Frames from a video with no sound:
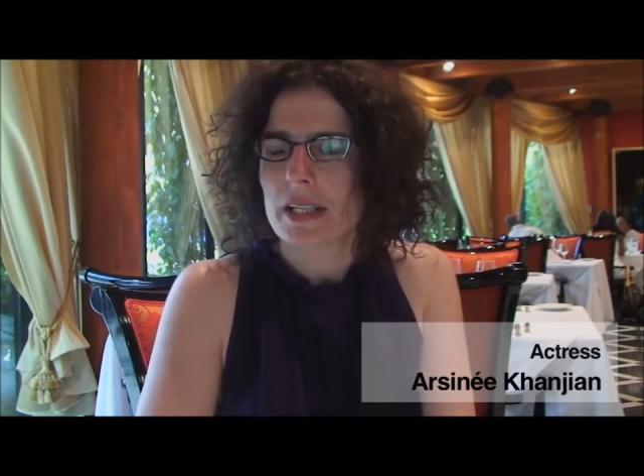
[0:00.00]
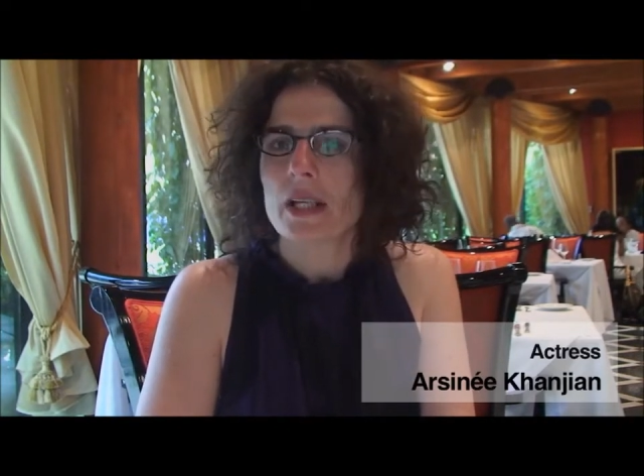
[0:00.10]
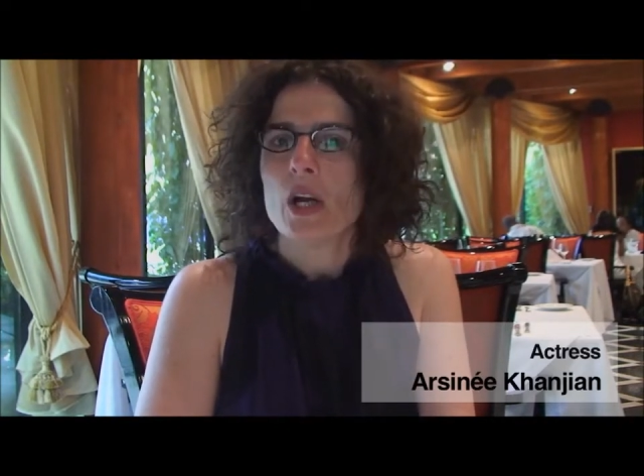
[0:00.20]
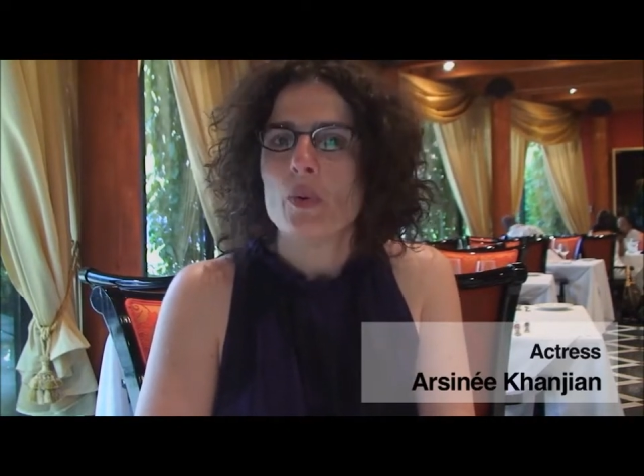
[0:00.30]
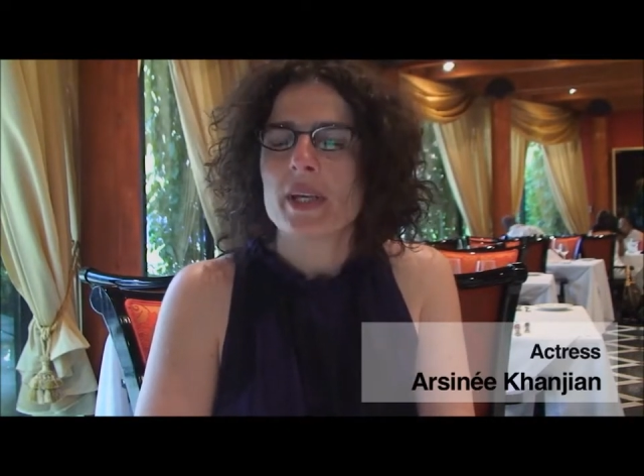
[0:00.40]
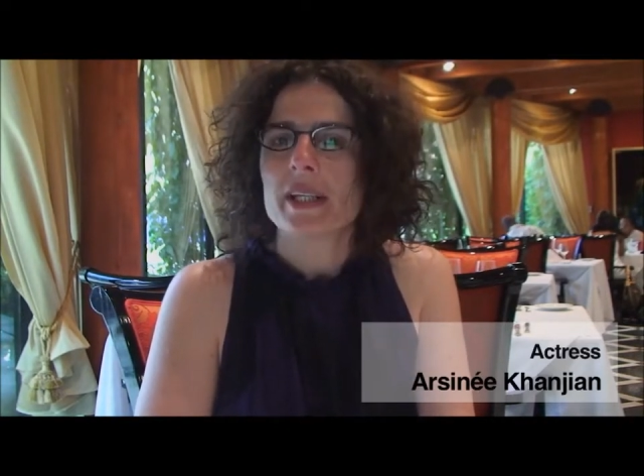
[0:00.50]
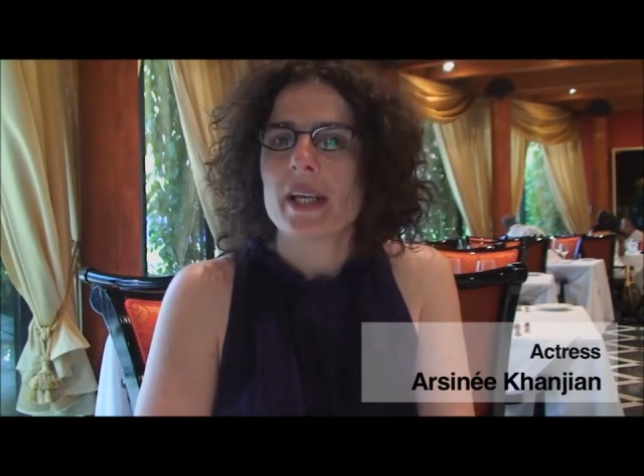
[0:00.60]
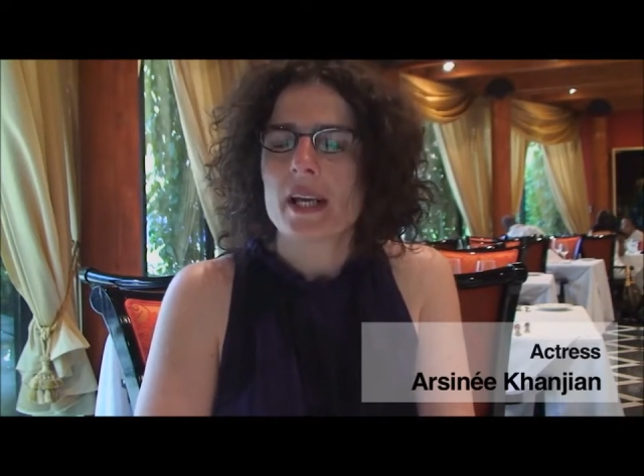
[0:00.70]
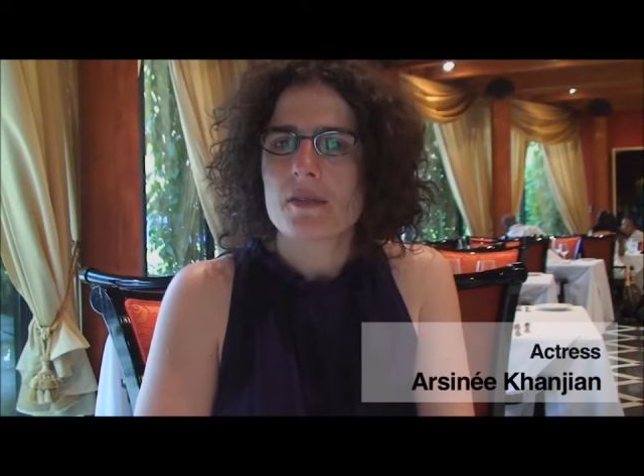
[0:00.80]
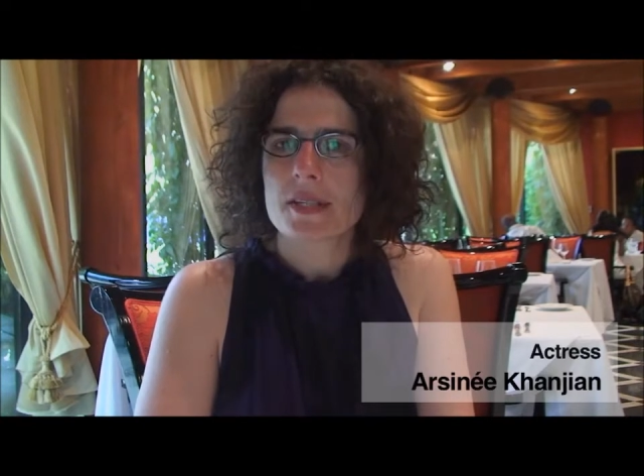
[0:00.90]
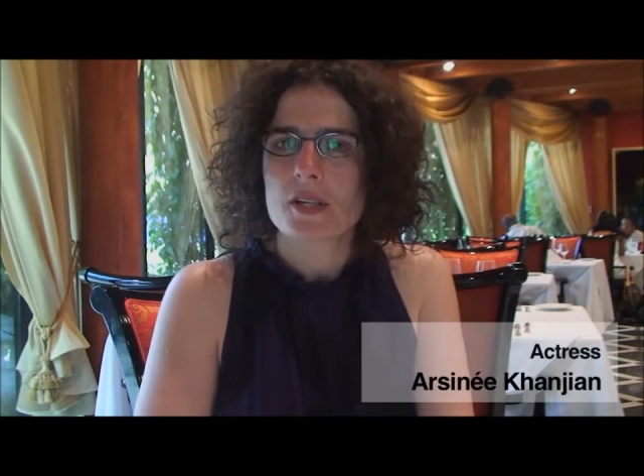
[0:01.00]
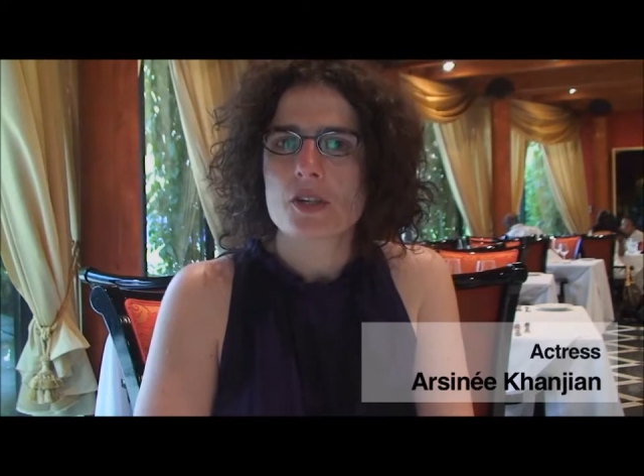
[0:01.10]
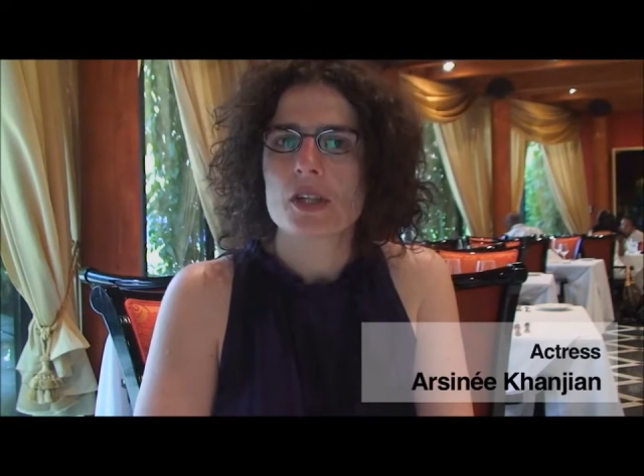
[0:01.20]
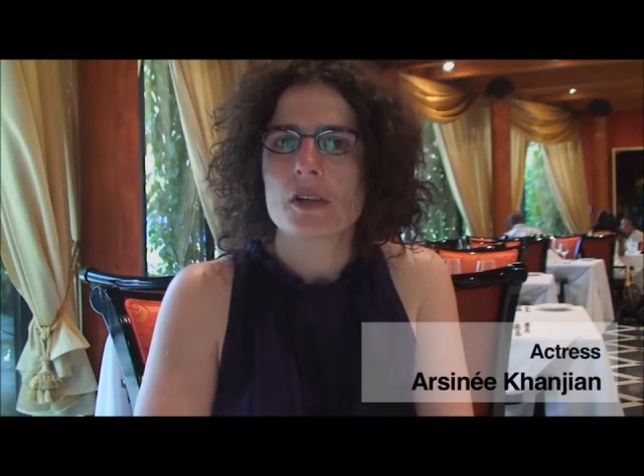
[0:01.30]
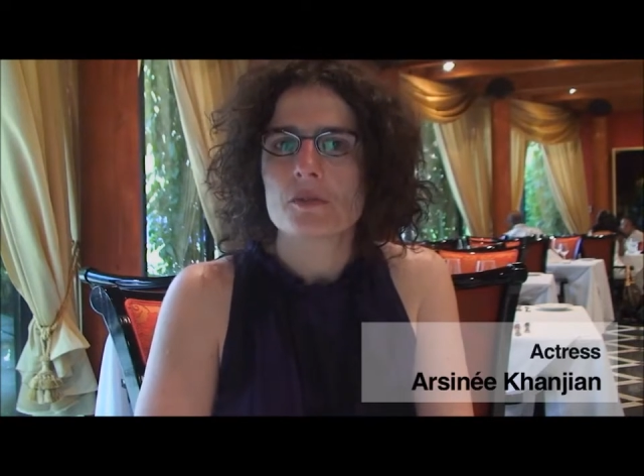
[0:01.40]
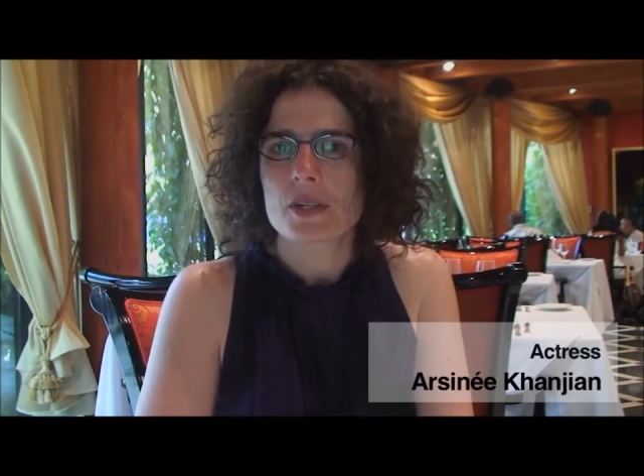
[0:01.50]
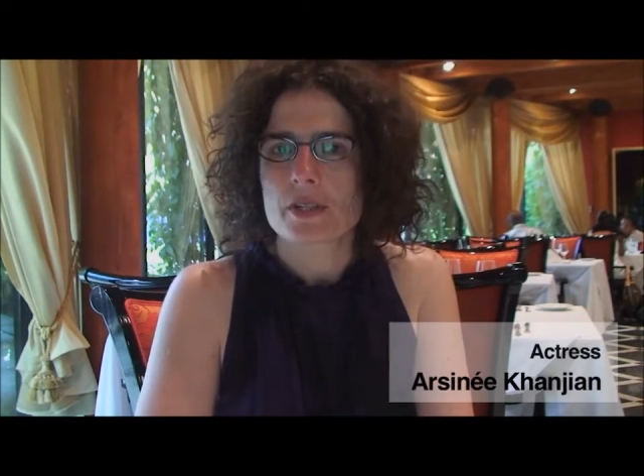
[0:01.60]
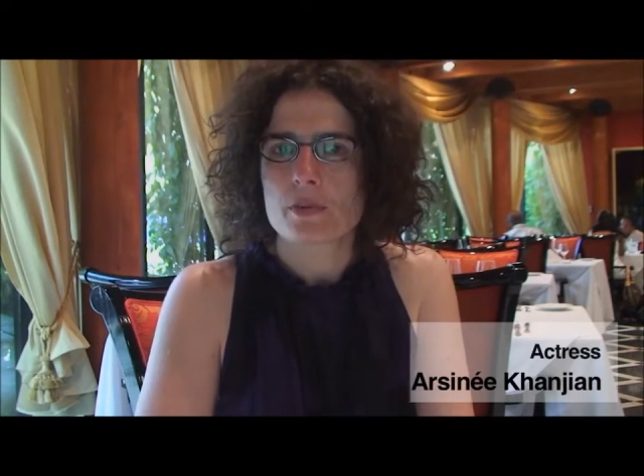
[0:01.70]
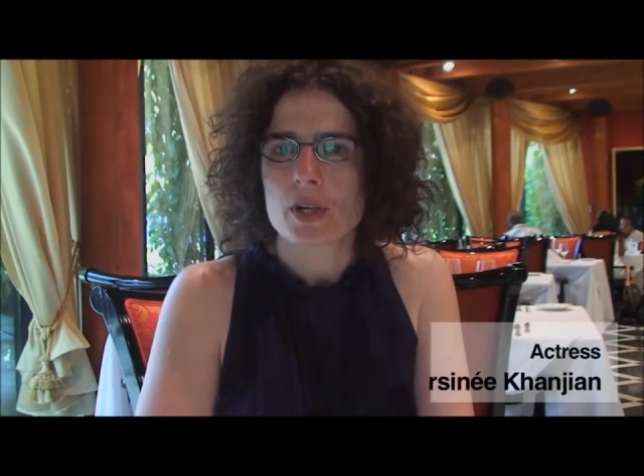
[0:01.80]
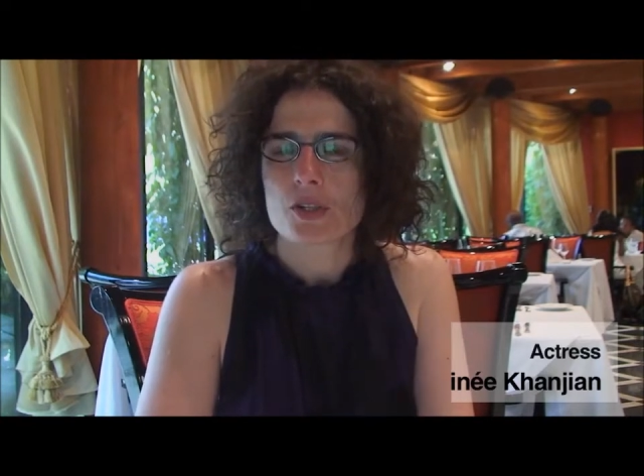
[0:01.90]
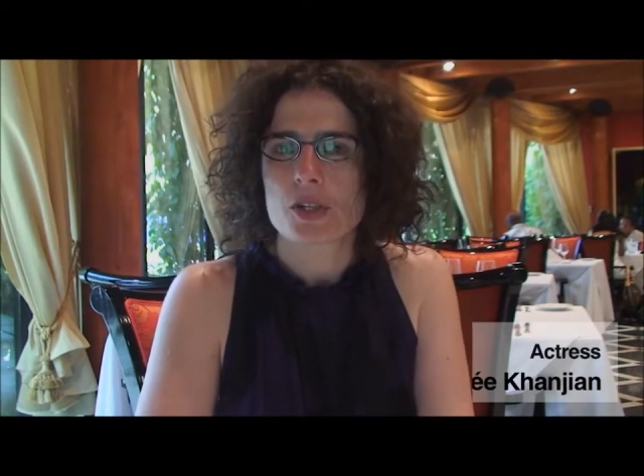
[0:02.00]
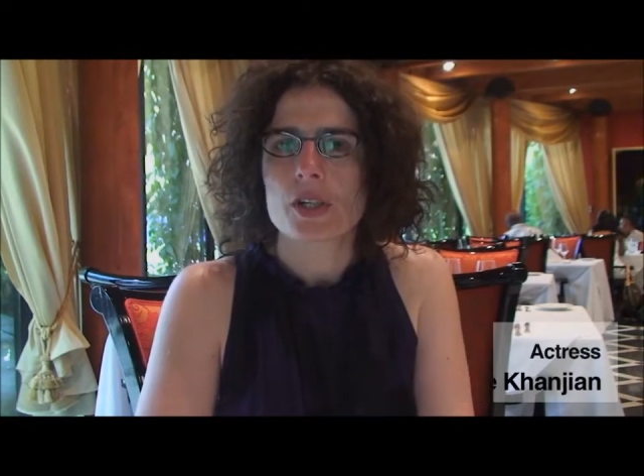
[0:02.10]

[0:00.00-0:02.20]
we can have such an infrastructure